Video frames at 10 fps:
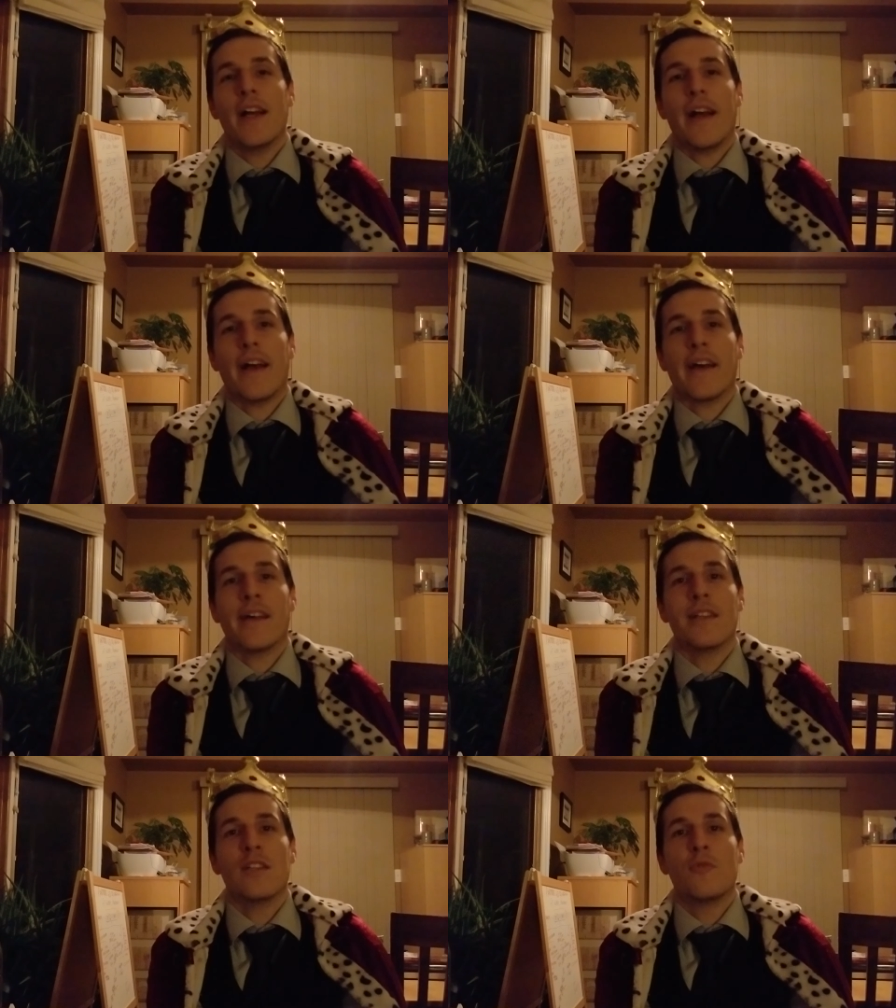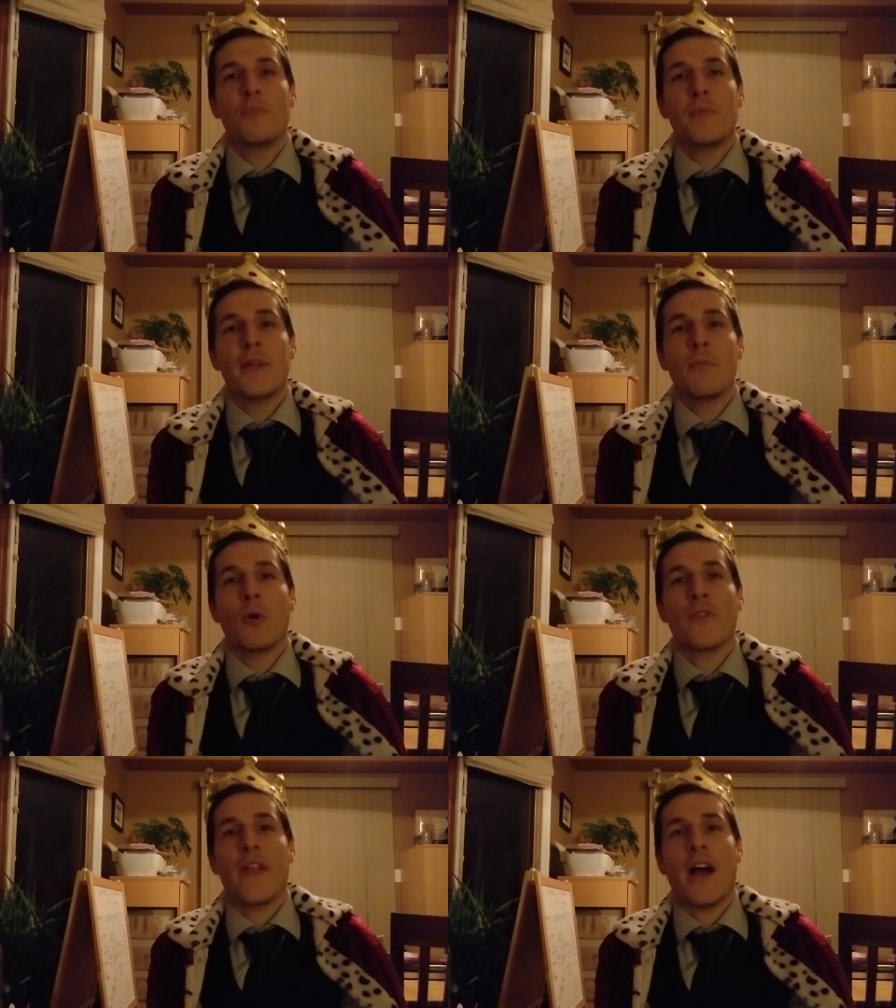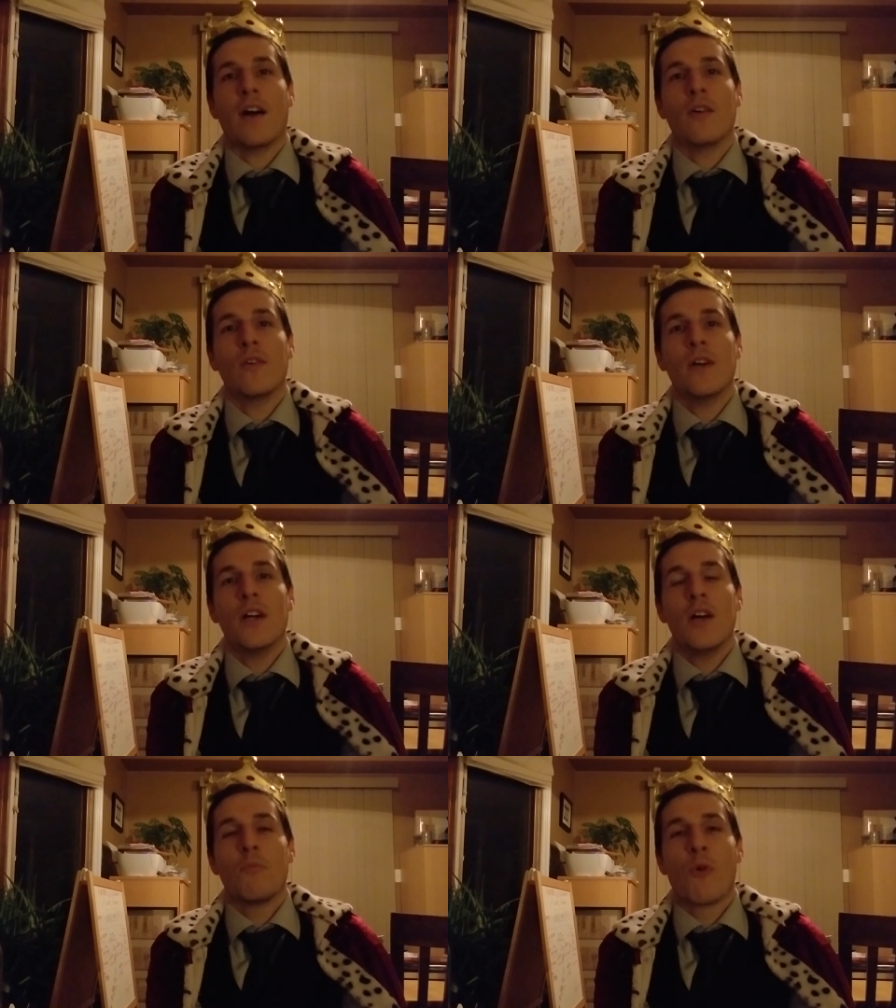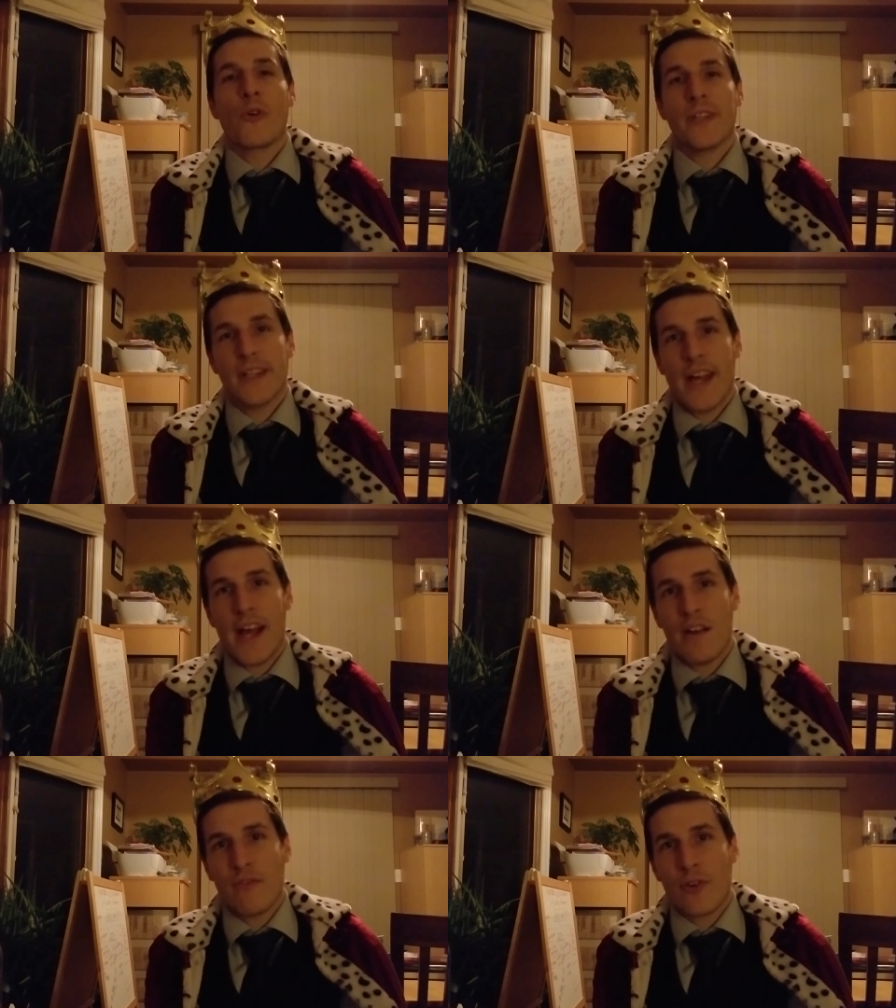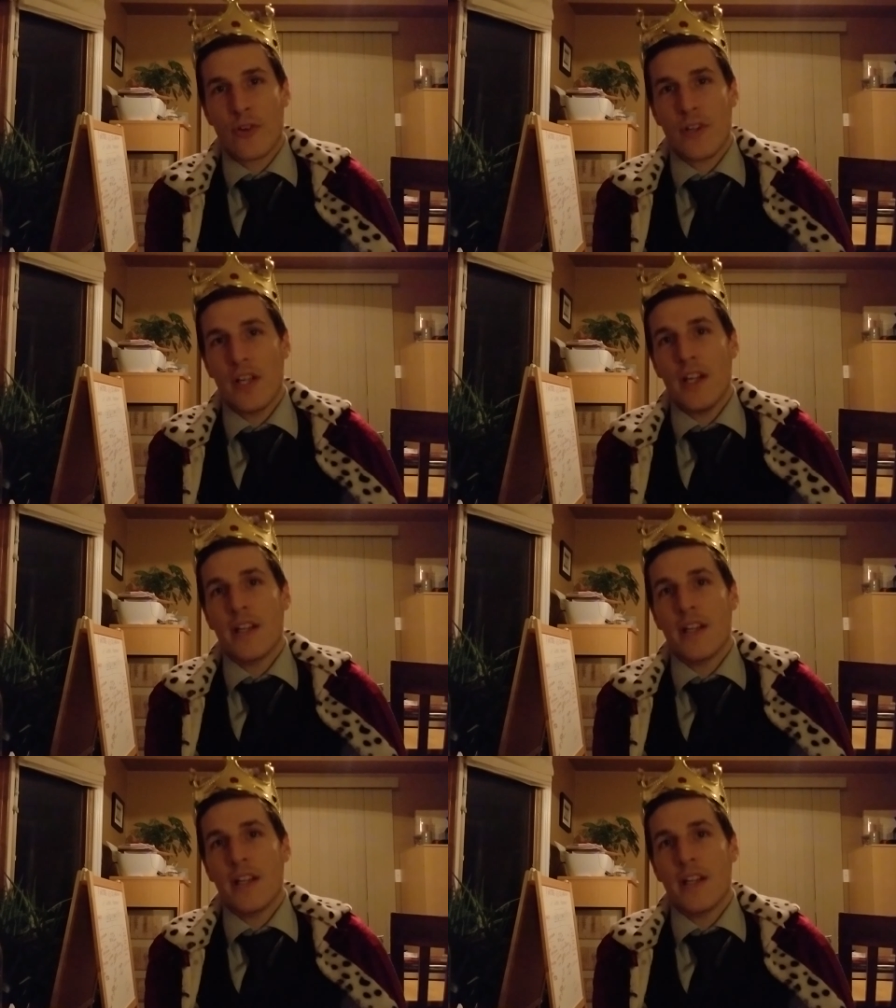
and people now more than ever